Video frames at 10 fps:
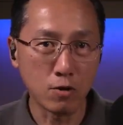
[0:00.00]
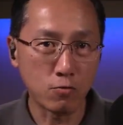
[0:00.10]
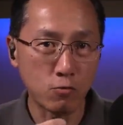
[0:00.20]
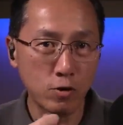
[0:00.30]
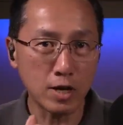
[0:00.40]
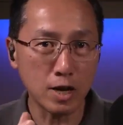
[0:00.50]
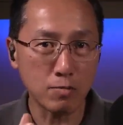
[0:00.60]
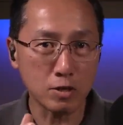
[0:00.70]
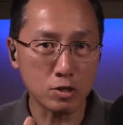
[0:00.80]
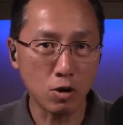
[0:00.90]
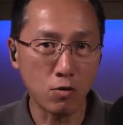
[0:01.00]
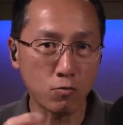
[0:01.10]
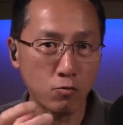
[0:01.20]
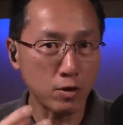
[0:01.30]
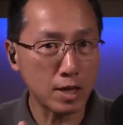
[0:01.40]
freeing up the stone,
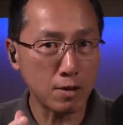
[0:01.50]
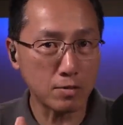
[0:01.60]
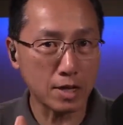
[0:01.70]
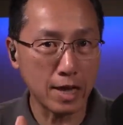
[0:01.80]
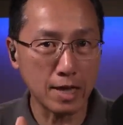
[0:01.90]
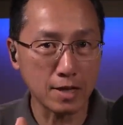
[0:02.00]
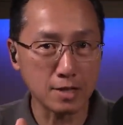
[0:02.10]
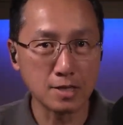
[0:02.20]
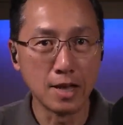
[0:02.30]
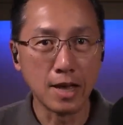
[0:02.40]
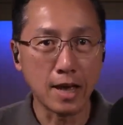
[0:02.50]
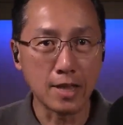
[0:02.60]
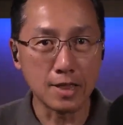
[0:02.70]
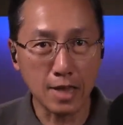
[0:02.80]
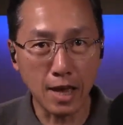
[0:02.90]
freeing up the calyx,
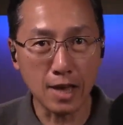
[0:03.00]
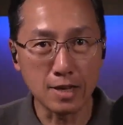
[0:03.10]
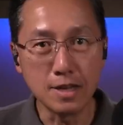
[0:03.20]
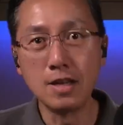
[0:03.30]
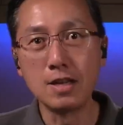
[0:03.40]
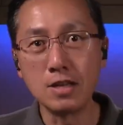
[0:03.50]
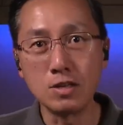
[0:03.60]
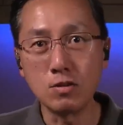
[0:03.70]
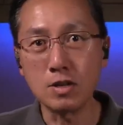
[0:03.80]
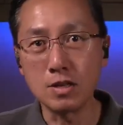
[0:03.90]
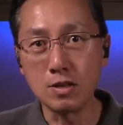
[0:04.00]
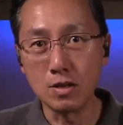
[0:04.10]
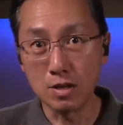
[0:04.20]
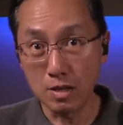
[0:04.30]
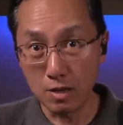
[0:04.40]
and then you can
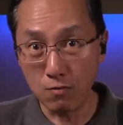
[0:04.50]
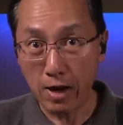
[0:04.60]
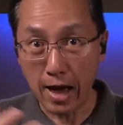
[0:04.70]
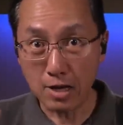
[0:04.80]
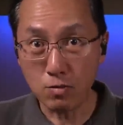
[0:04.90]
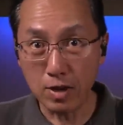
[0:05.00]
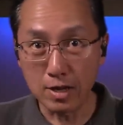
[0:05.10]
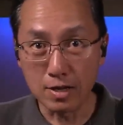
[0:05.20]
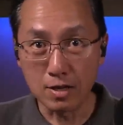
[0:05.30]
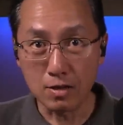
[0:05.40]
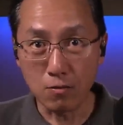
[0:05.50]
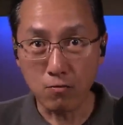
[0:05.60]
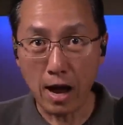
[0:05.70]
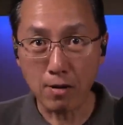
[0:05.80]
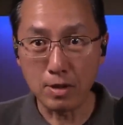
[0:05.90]
evacuate the
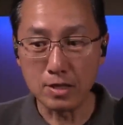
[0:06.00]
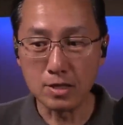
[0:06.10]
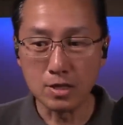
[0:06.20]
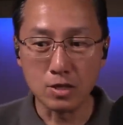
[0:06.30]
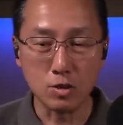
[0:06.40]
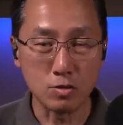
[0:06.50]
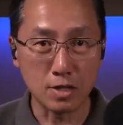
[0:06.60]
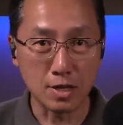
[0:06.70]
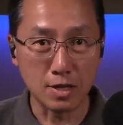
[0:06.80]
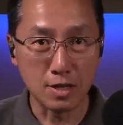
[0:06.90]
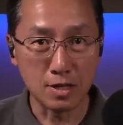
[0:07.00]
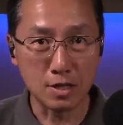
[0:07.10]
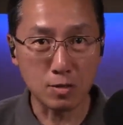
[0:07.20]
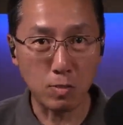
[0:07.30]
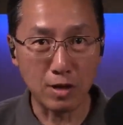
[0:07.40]
fragments using
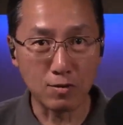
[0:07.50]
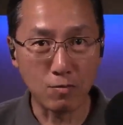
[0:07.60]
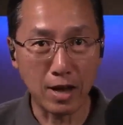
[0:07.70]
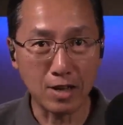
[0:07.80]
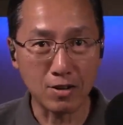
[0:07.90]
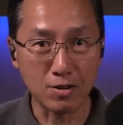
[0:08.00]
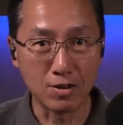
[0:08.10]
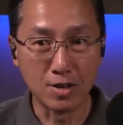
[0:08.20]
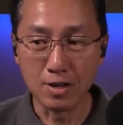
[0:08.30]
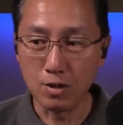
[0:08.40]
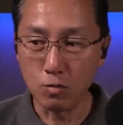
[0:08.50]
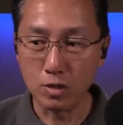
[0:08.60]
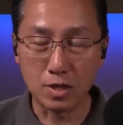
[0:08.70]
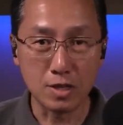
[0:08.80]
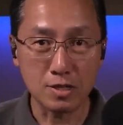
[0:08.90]
this button right here
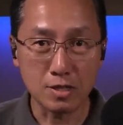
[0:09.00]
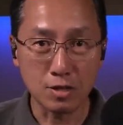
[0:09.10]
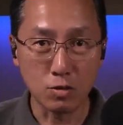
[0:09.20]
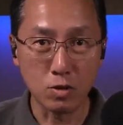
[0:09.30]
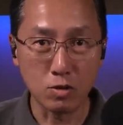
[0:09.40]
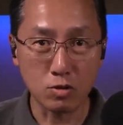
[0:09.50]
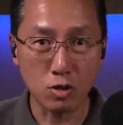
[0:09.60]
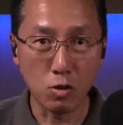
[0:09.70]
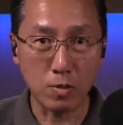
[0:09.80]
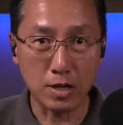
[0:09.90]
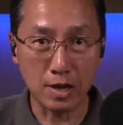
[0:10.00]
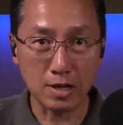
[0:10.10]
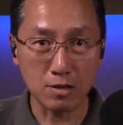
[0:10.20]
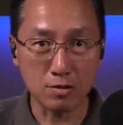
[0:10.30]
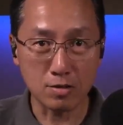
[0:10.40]
with this ureteroscope
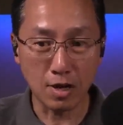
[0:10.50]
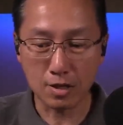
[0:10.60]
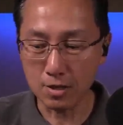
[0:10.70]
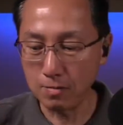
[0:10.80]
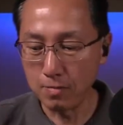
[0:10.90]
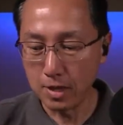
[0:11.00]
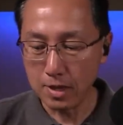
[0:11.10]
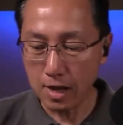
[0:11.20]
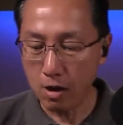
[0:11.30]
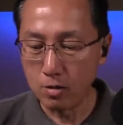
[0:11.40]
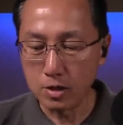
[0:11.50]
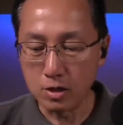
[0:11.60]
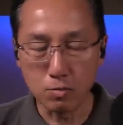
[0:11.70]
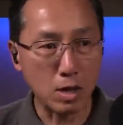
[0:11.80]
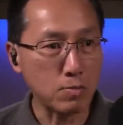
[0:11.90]
connected to suction. Now,
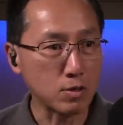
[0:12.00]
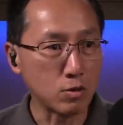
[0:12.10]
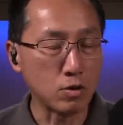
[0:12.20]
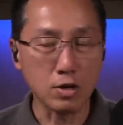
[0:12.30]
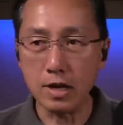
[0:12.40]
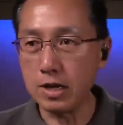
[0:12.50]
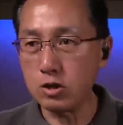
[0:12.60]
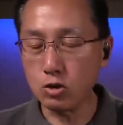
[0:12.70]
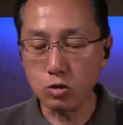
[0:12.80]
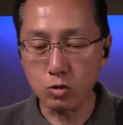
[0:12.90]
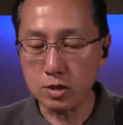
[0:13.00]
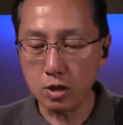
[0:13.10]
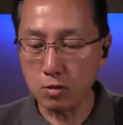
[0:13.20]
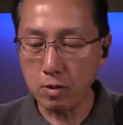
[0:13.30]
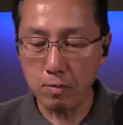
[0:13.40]
you may be, your surgery
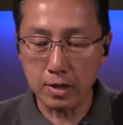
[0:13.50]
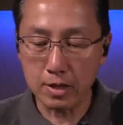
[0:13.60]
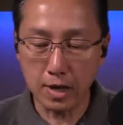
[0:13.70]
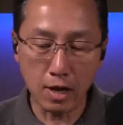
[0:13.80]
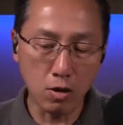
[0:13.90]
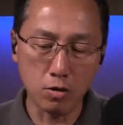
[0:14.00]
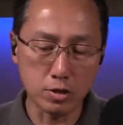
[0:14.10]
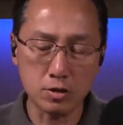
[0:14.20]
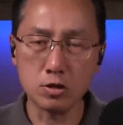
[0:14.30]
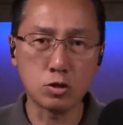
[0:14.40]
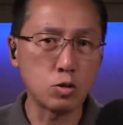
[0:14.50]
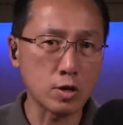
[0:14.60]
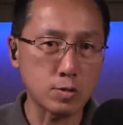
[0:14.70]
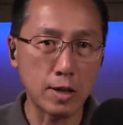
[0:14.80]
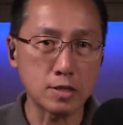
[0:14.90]
center may be saying, oh, this is too
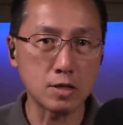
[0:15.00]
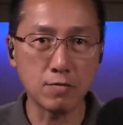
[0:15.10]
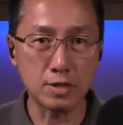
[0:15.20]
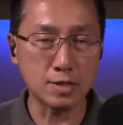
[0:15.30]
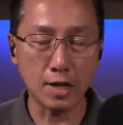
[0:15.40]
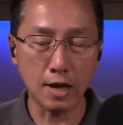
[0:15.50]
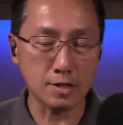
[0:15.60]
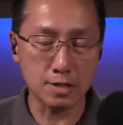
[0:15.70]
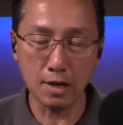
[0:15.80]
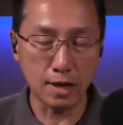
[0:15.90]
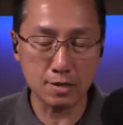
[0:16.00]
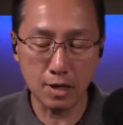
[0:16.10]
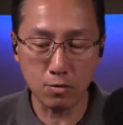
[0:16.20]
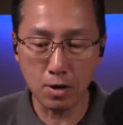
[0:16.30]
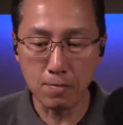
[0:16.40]
expensive, it's
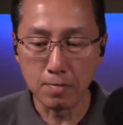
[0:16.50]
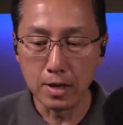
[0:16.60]
etc.